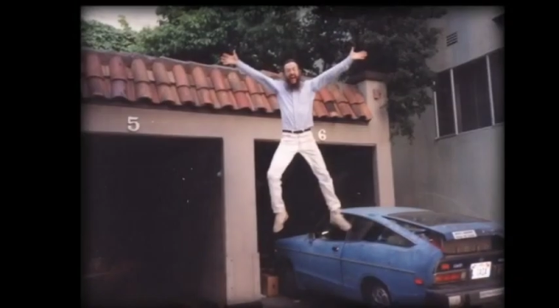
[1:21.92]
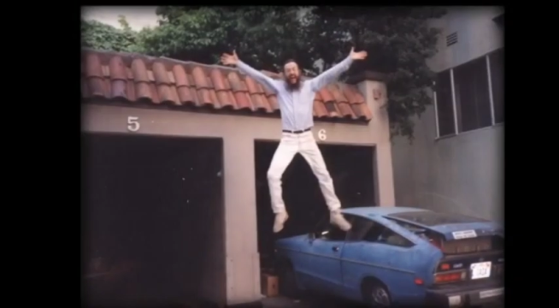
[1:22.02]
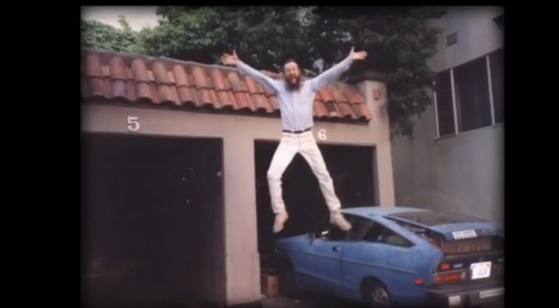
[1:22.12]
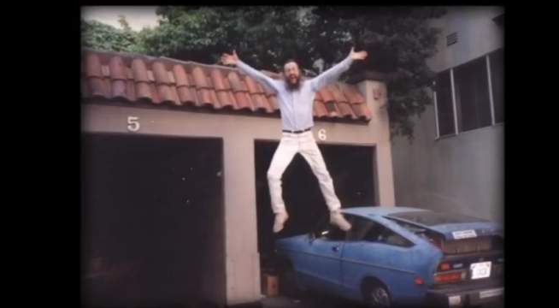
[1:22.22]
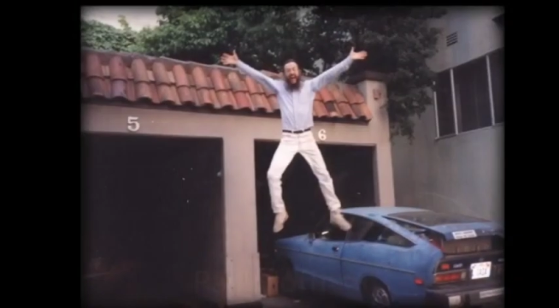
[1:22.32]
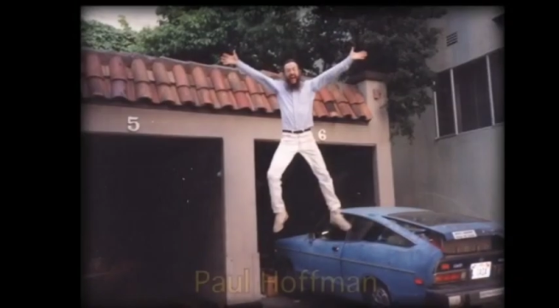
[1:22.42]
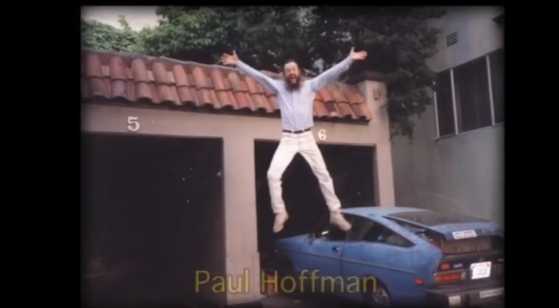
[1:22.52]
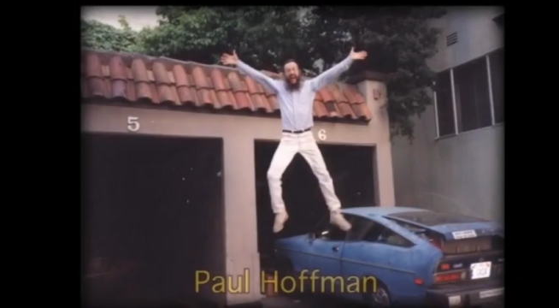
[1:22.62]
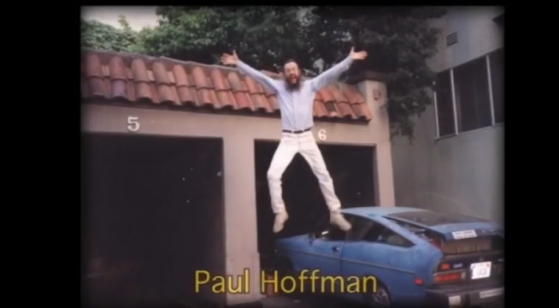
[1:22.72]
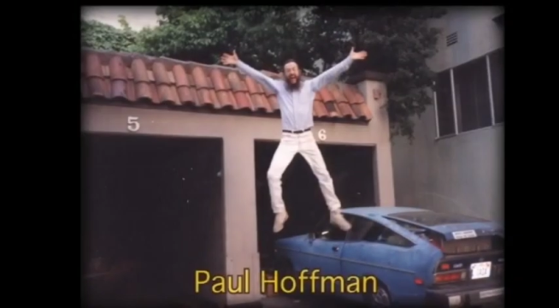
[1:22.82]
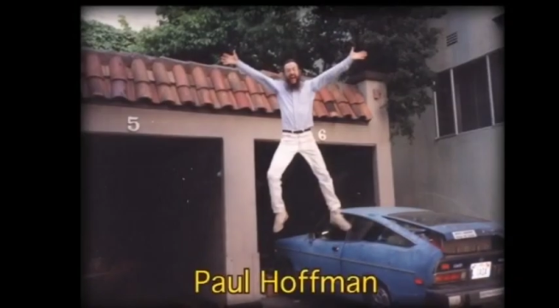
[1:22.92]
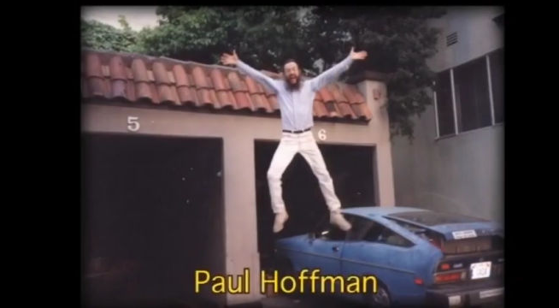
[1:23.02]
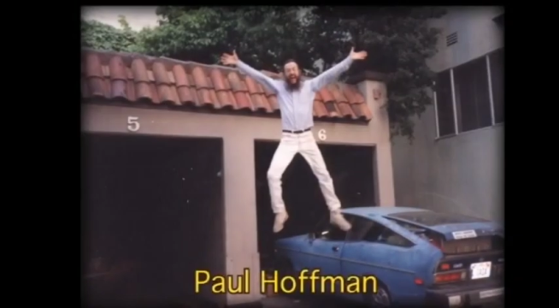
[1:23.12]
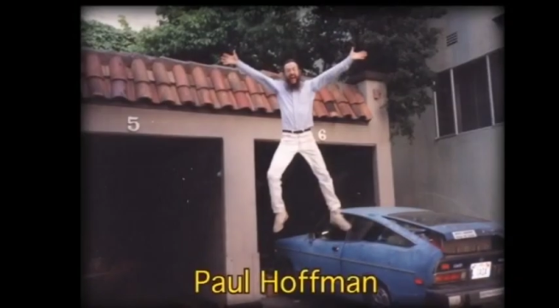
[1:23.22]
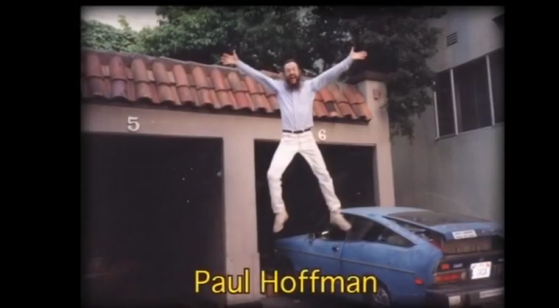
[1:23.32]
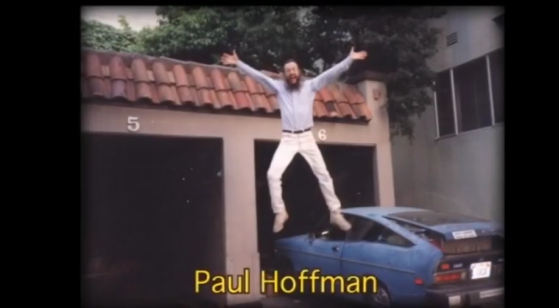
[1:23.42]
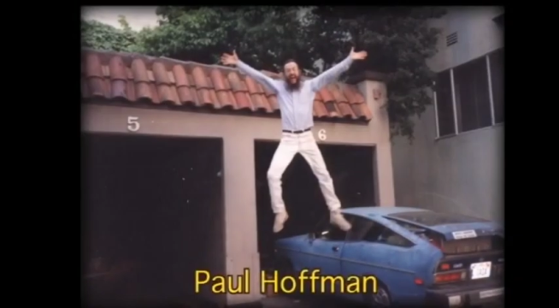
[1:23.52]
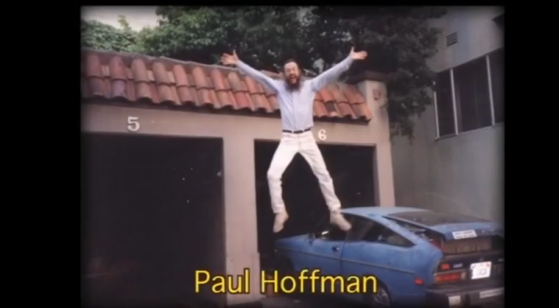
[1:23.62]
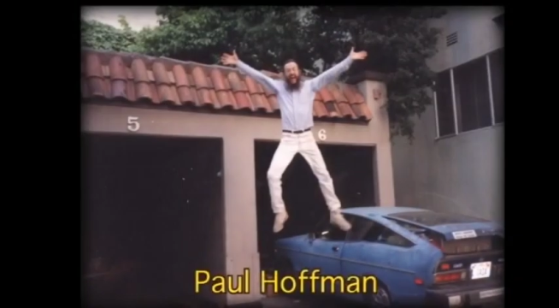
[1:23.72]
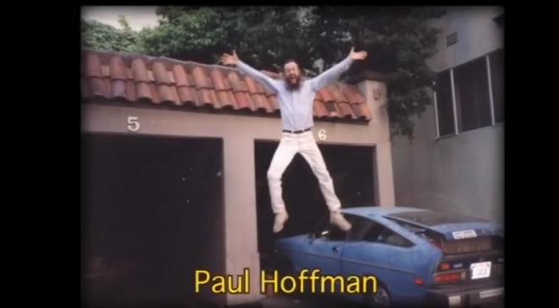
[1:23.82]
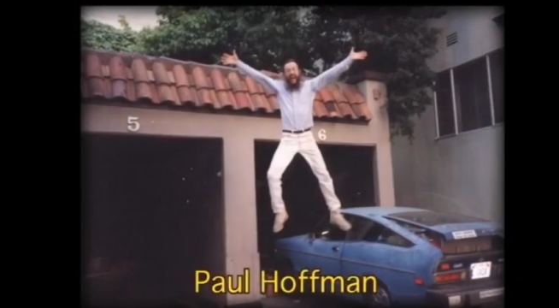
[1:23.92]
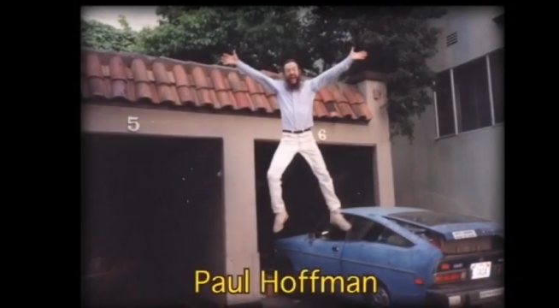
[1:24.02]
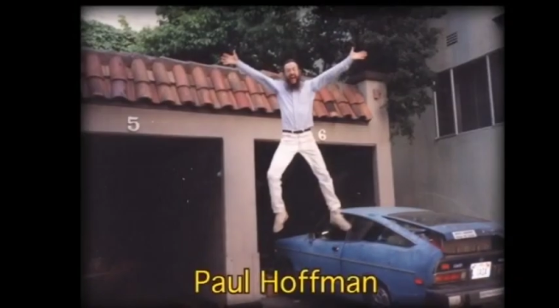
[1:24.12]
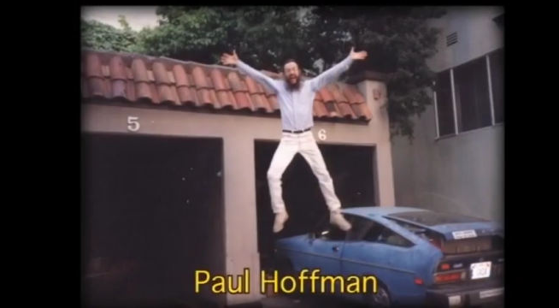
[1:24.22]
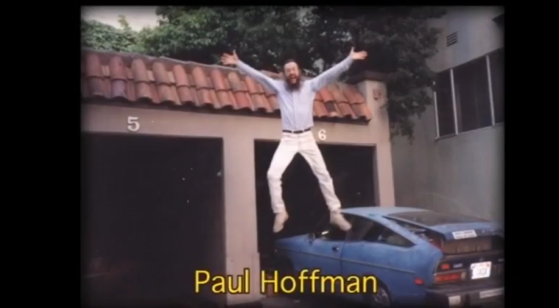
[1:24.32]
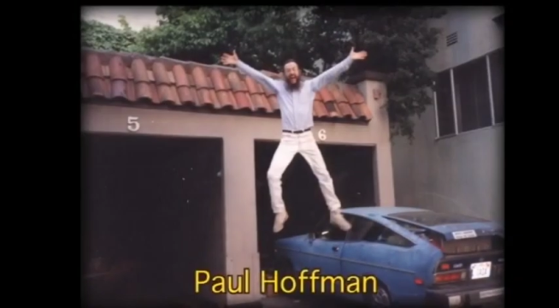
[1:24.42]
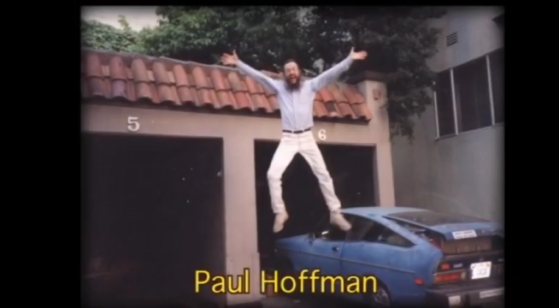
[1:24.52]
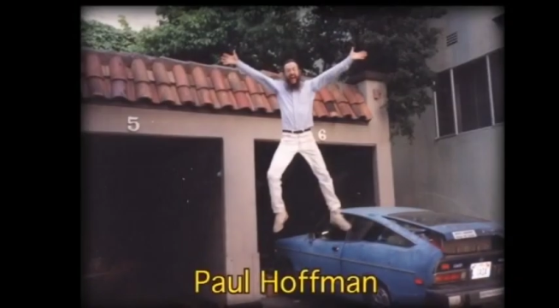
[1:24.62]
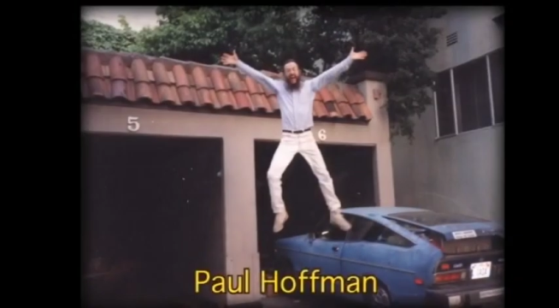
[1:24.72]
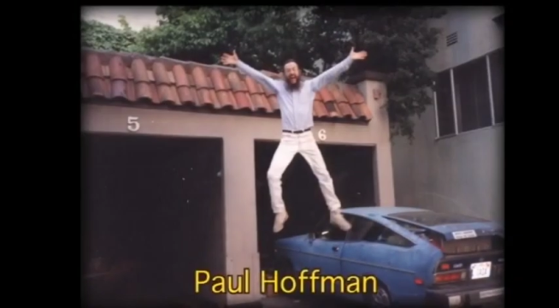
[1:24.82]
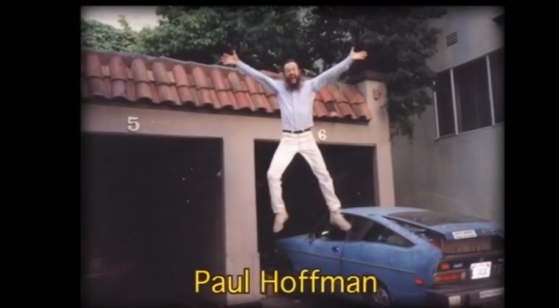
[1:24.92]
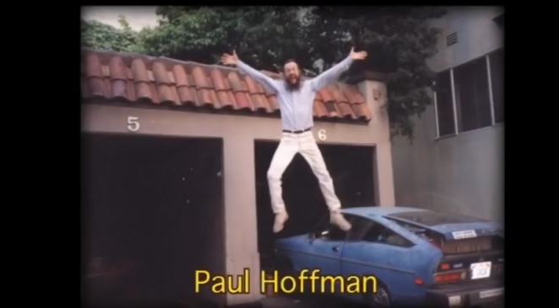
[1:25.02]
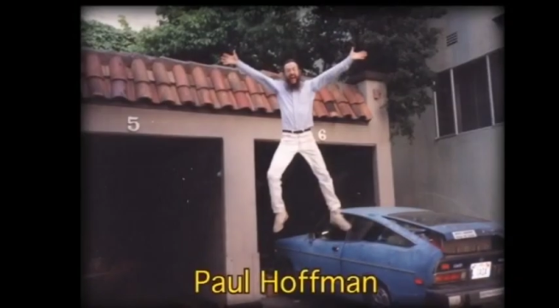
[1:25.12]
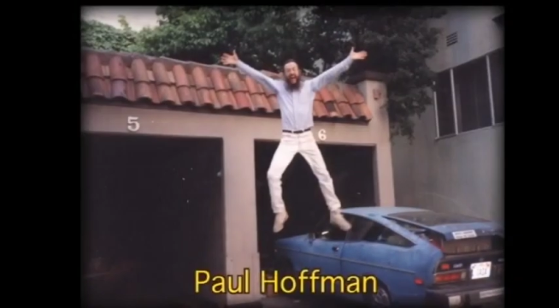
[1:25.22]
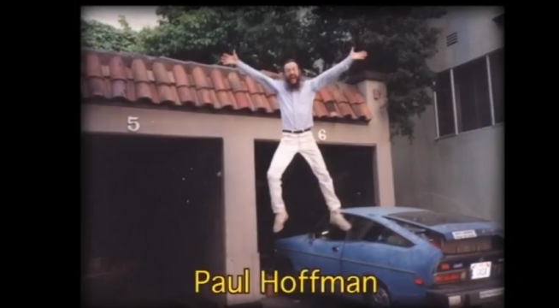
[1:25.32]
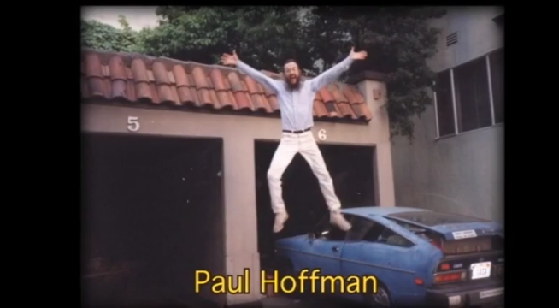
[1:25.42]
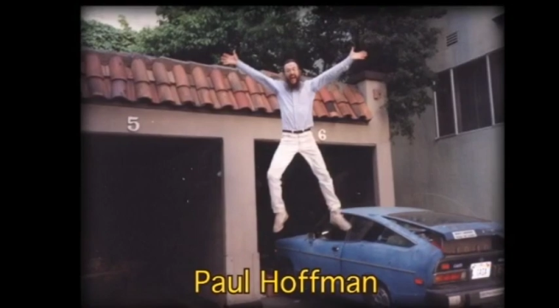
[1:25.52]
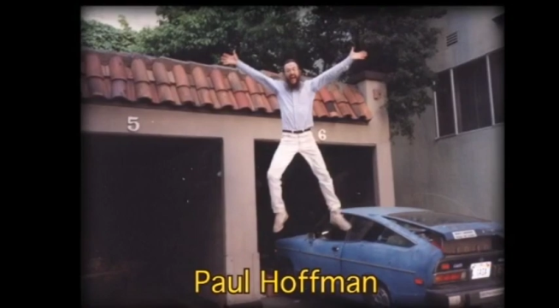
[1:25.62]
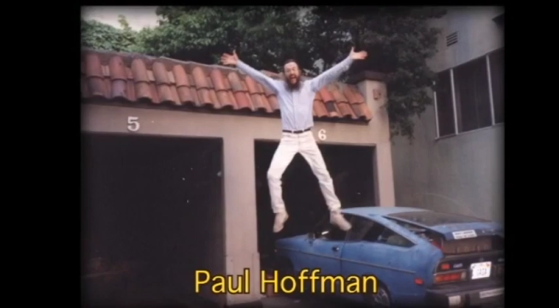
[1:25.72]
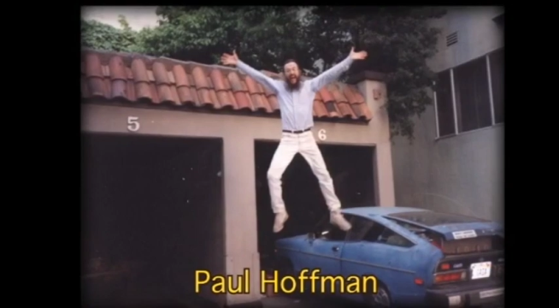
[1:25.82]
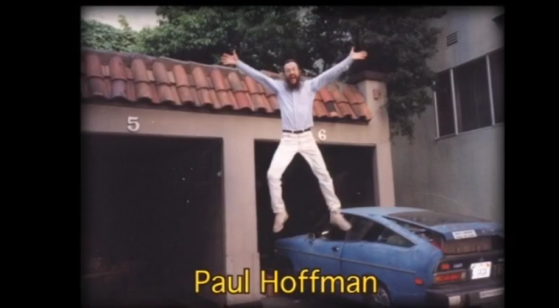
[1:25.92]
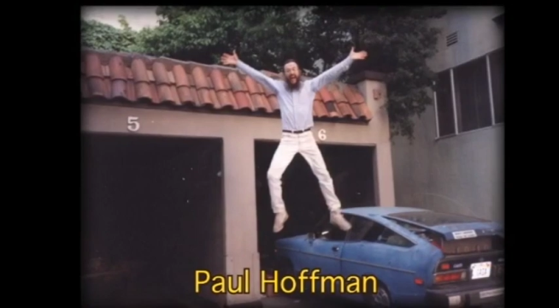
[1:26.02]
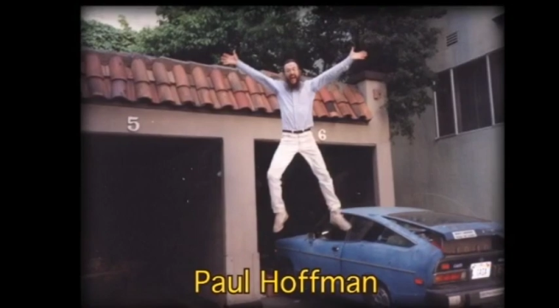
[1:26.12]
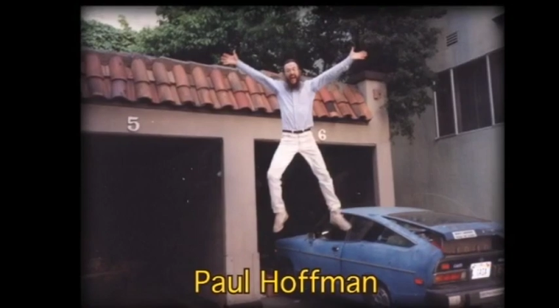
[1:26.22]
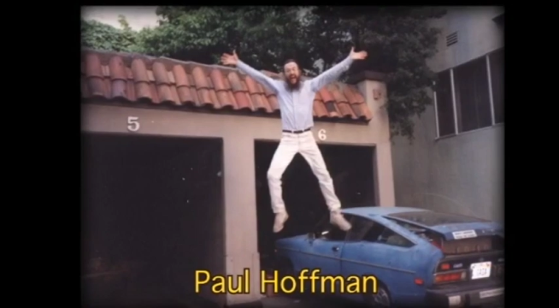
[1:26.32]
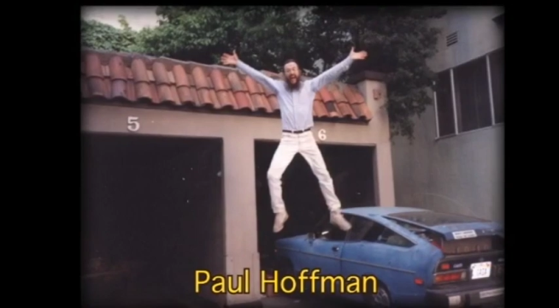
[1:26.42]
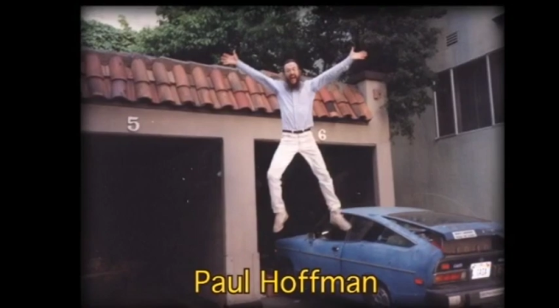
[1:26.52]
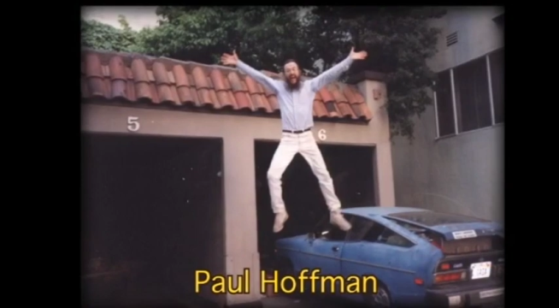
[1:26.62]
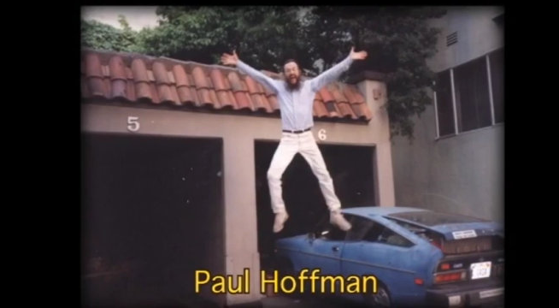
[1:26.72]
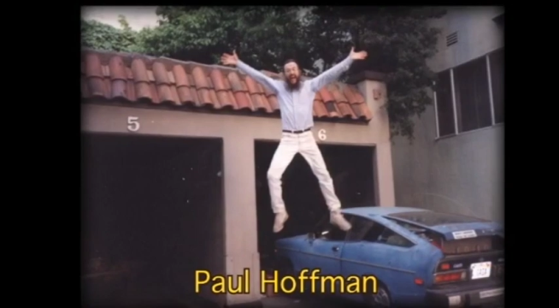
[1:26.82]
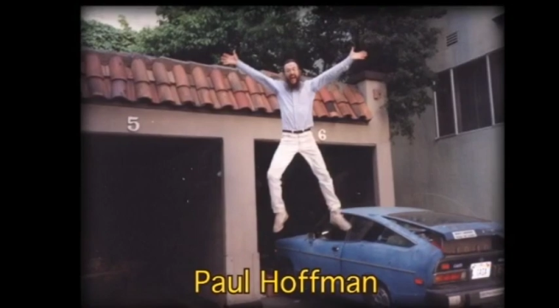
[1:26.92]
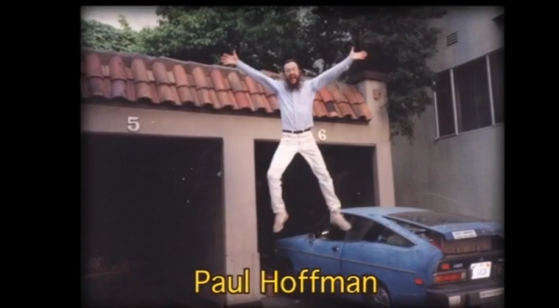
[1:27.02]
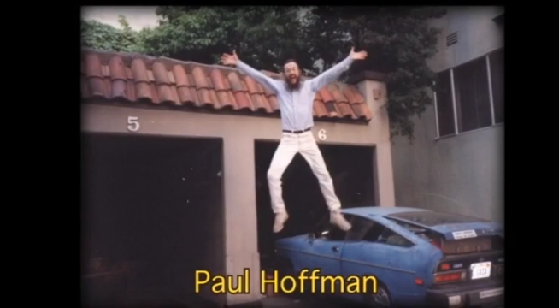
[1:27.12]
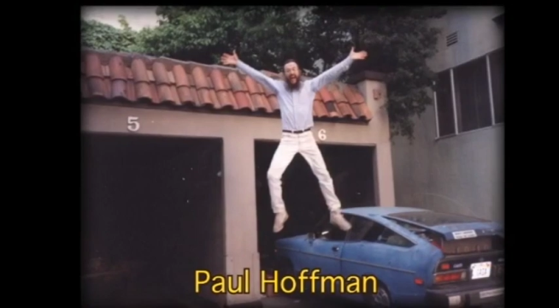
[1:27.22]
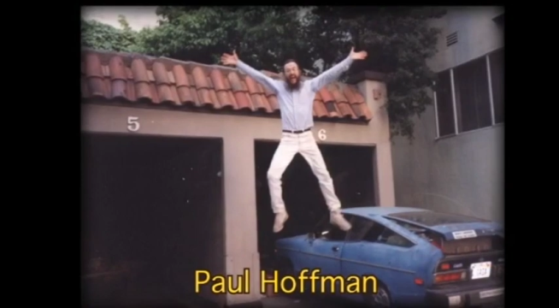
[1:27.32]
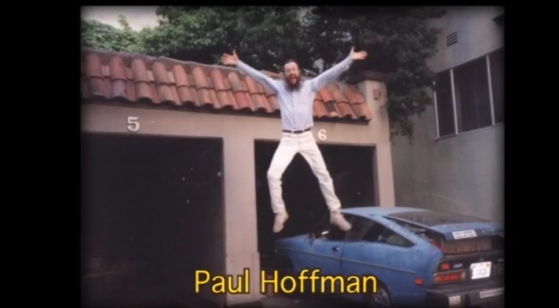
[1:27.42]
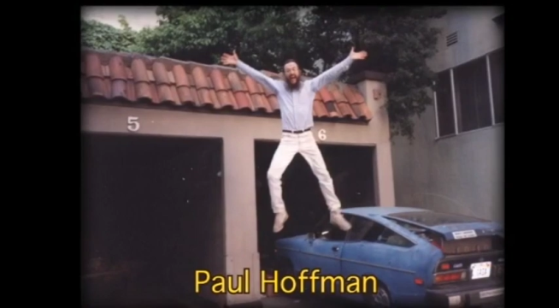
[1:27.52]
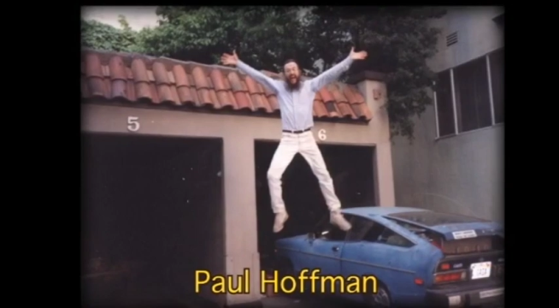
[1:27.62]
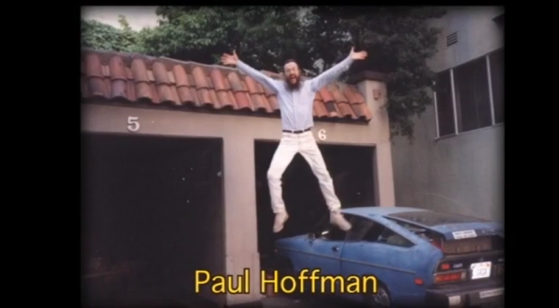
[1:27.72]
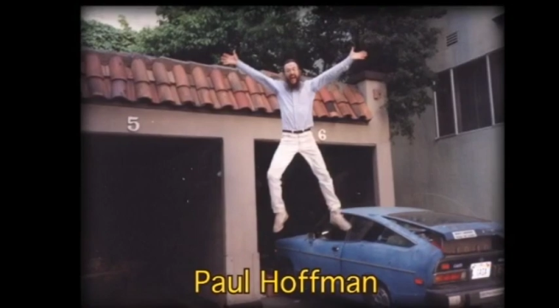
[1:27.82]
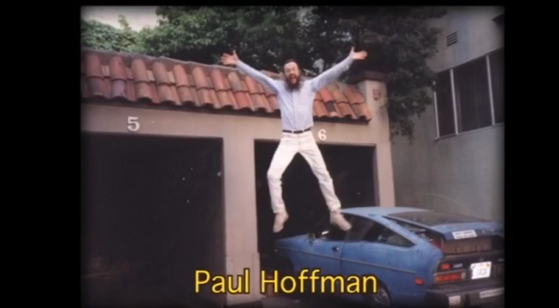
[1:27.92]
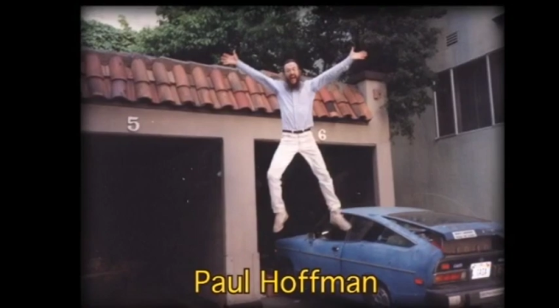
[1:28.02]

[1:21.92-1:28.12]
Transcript: No face is visible, so there are no lips to read.